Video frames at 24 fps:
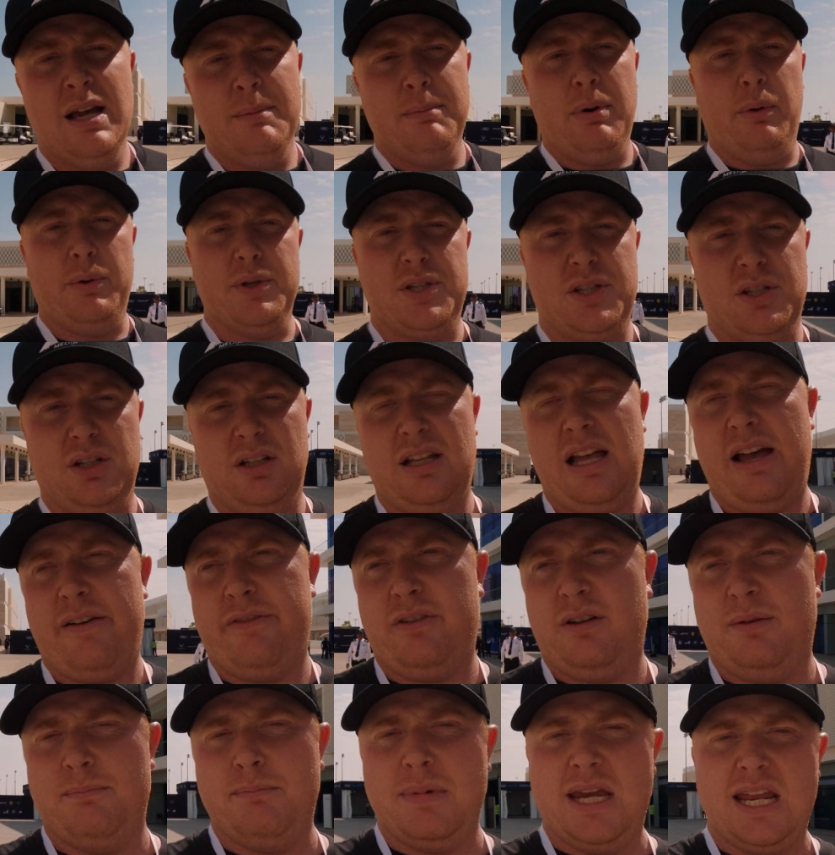But we still have
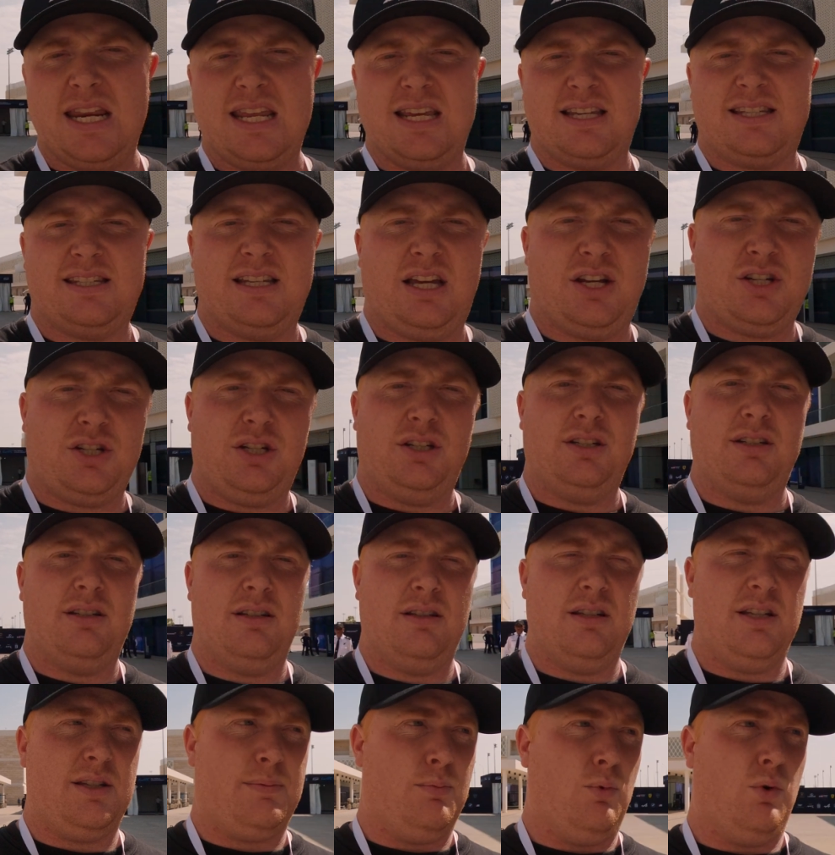a media session
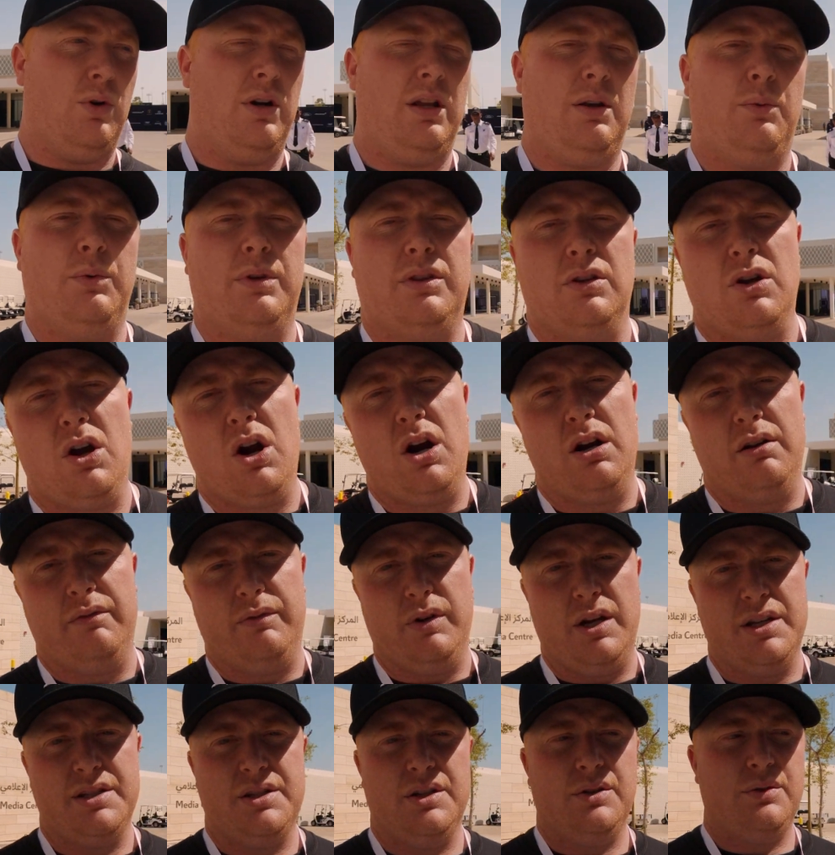this morning with the Heart of
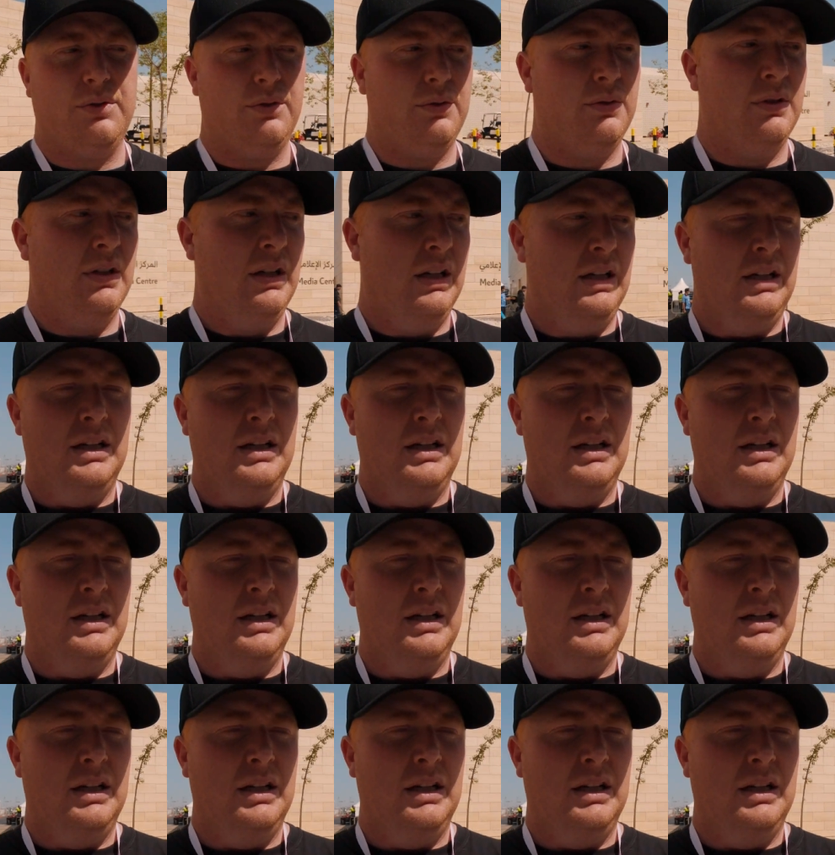Racing crew.